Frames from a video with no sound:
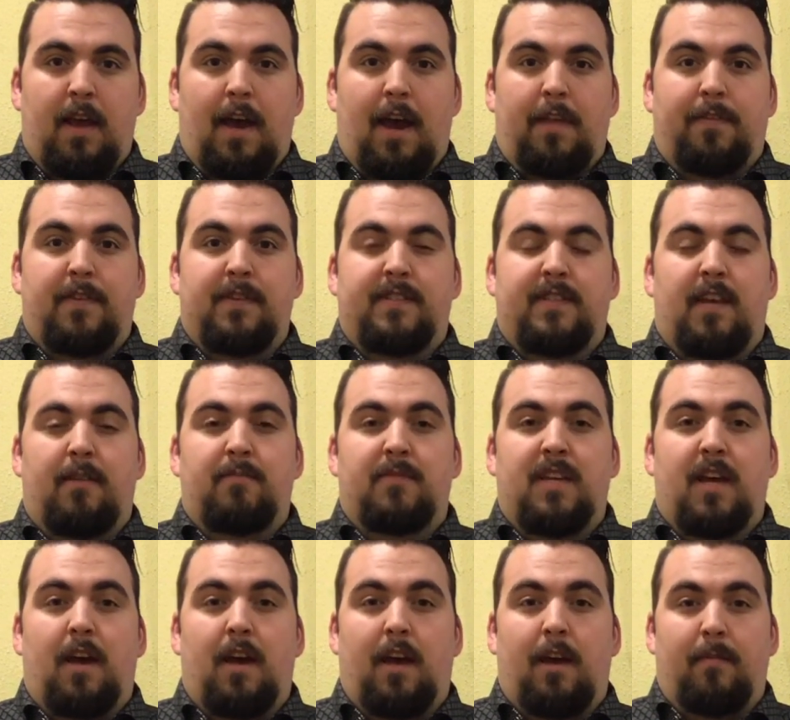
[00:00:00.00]
At the same
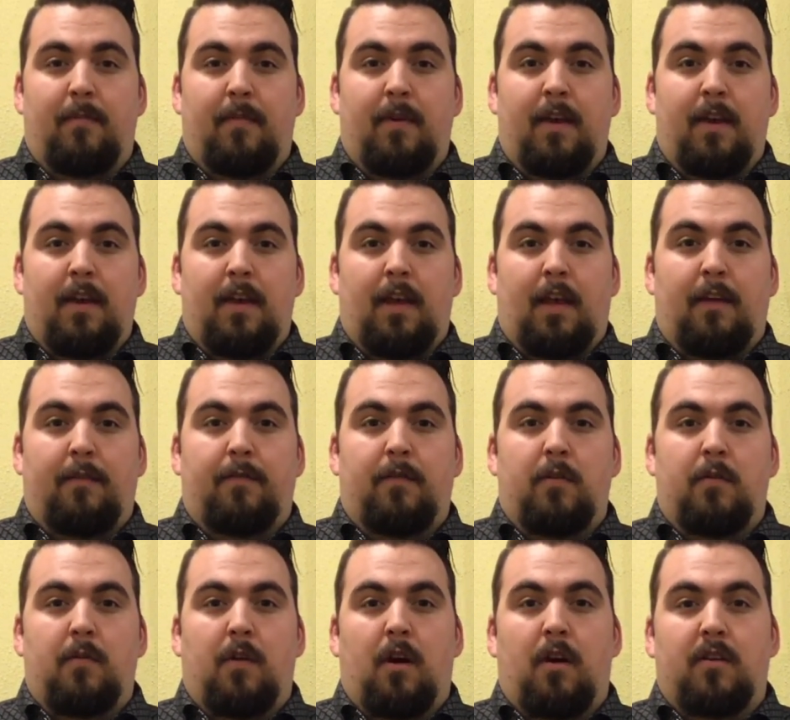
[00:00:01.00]
time, if
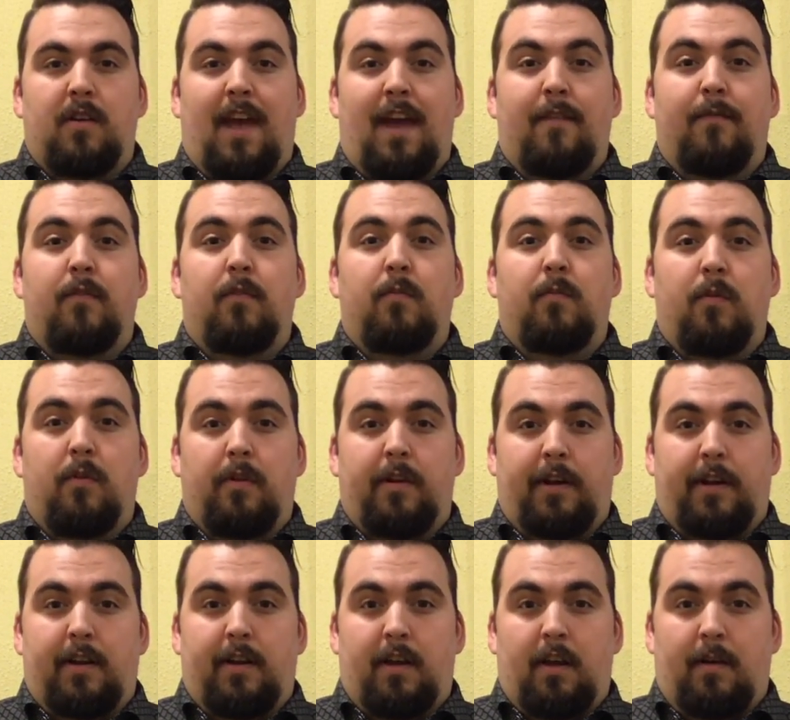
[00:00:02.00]
you are ever
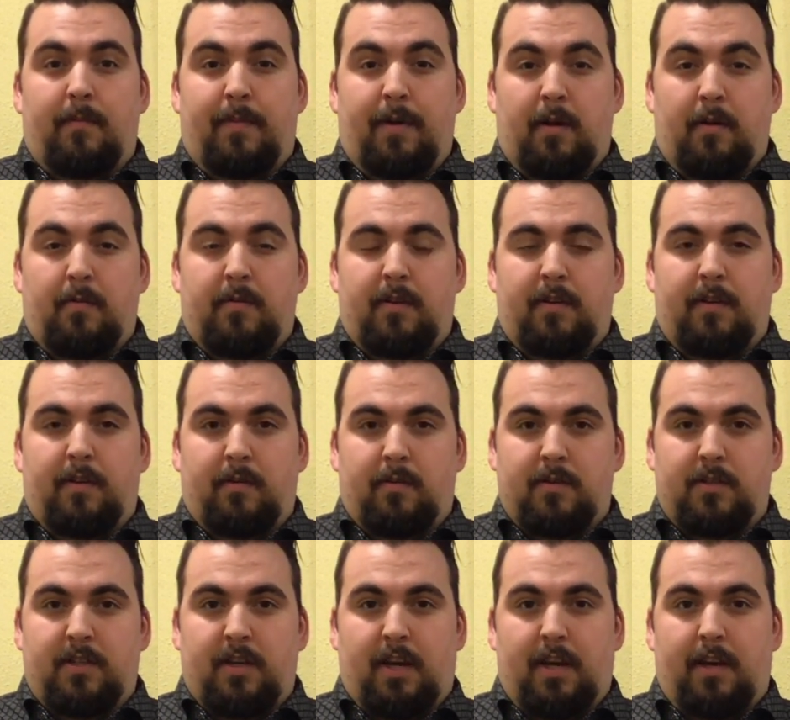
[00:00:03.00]
worried about your
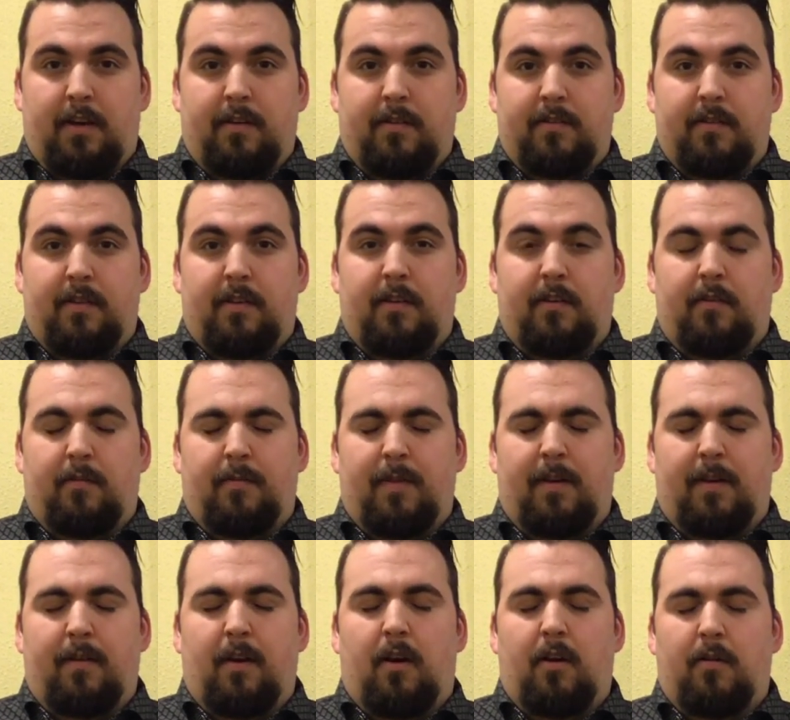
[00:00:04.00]
child, you
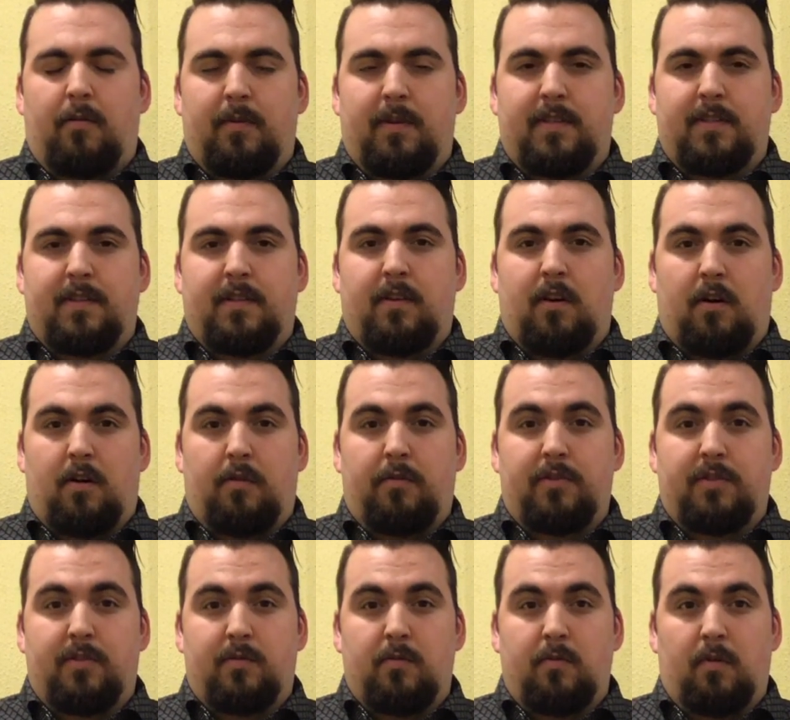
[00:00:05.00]
may always call
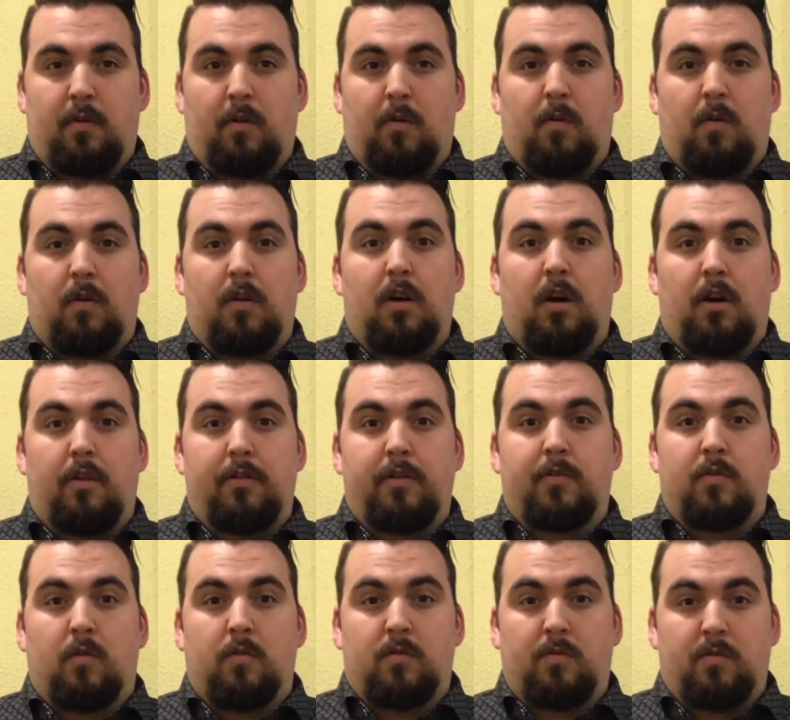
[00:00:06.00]
the school or call the
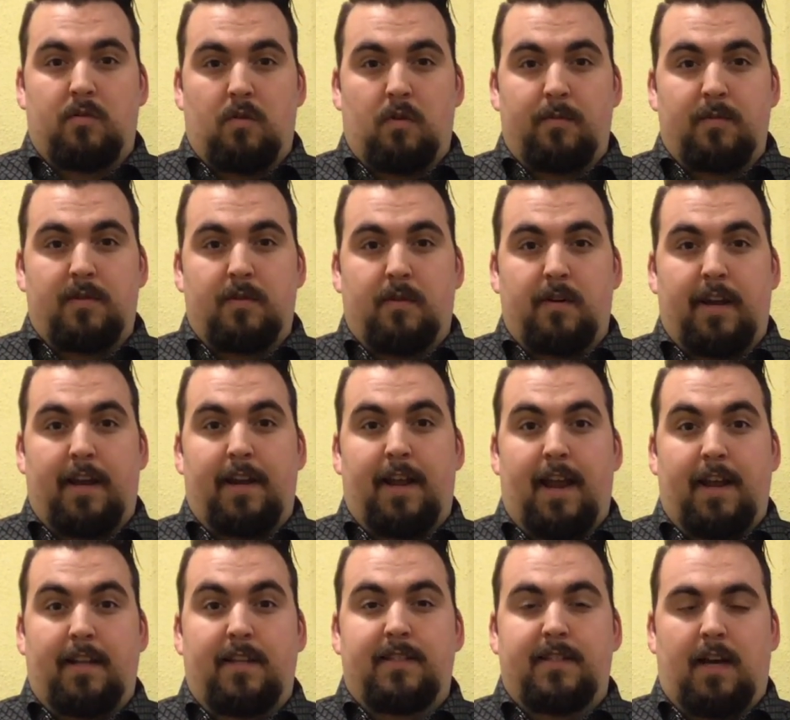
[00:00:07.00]
dormitory at
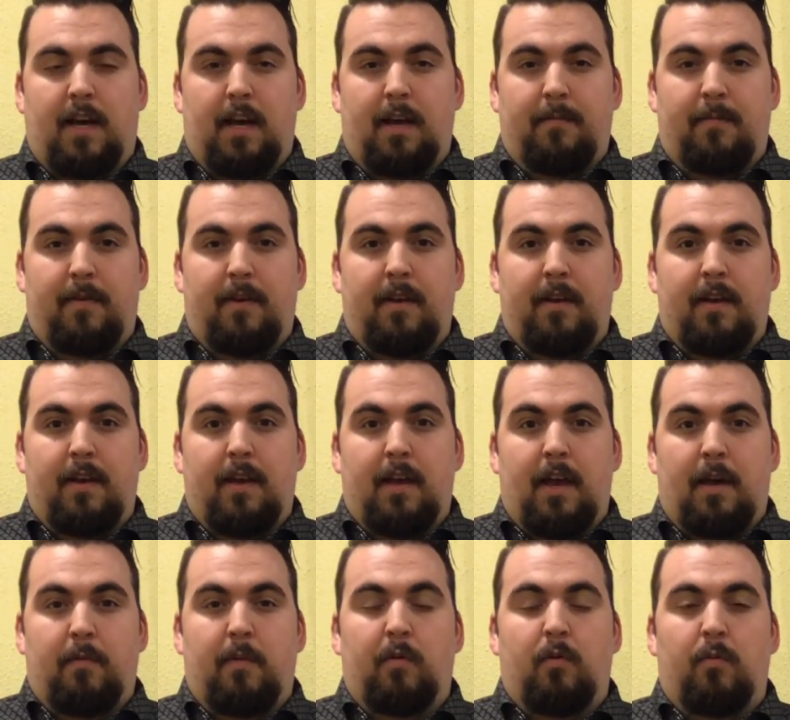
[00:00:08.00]
any time,
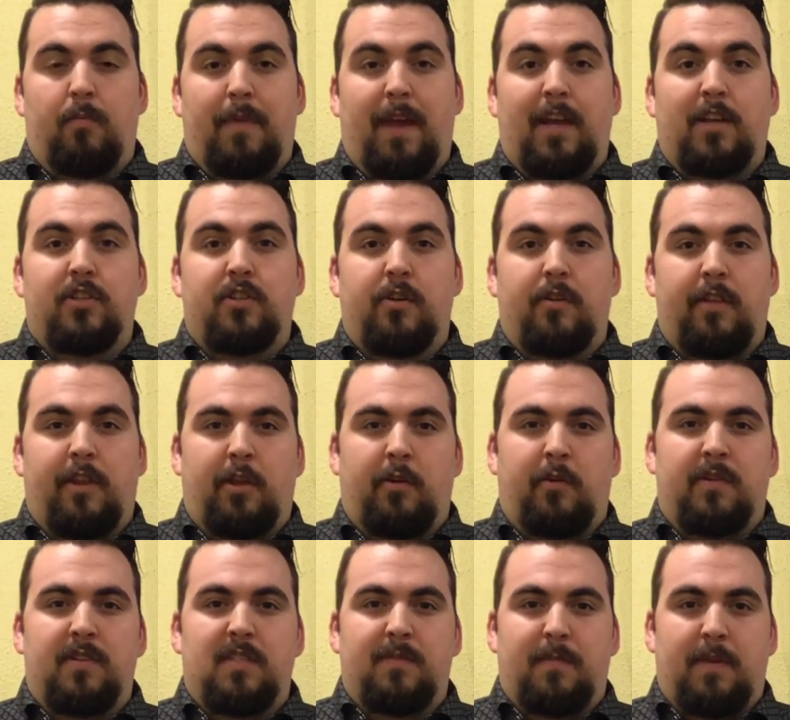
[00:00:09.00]
and we will make sure that you
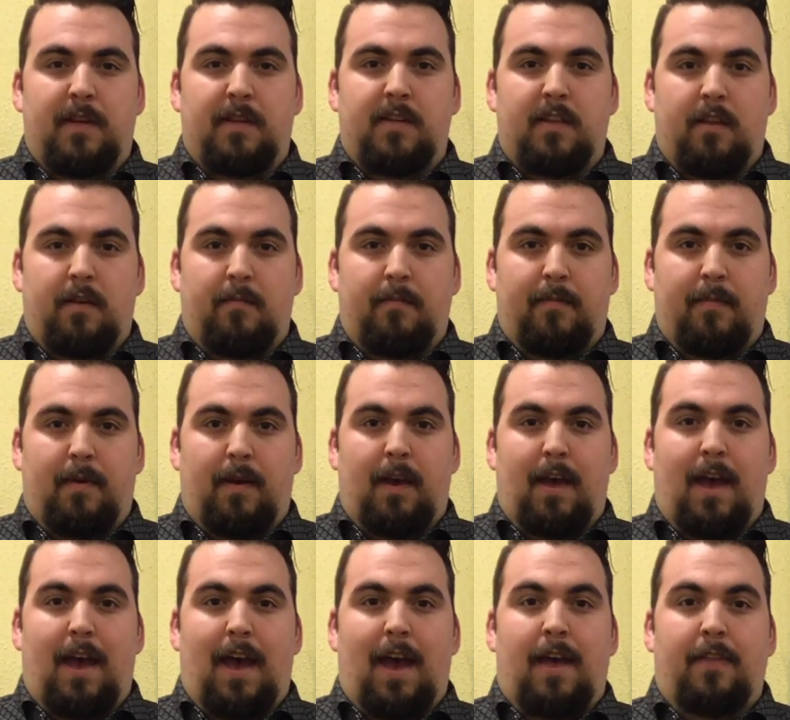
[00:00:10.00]
can speak to them
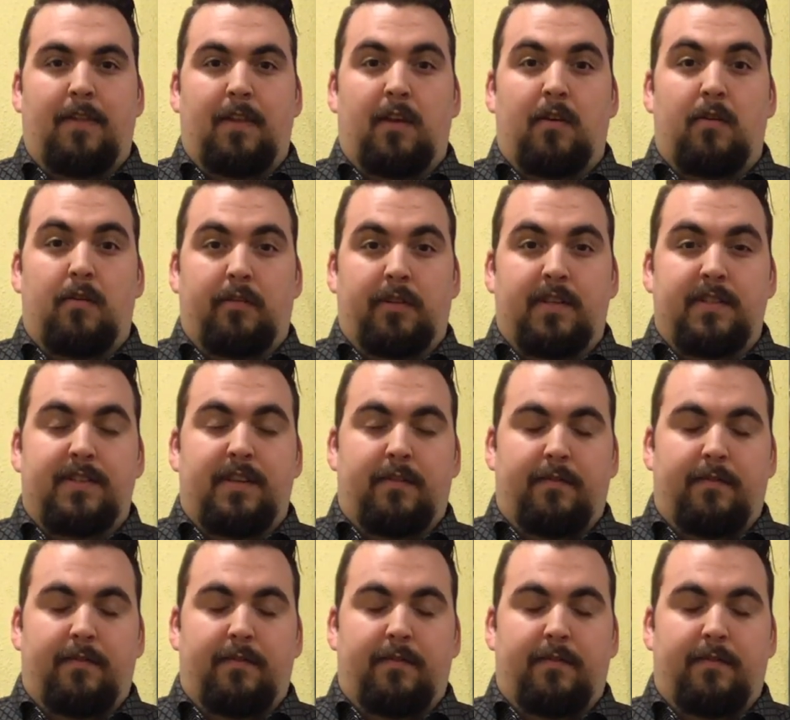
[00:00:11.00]
at the earliest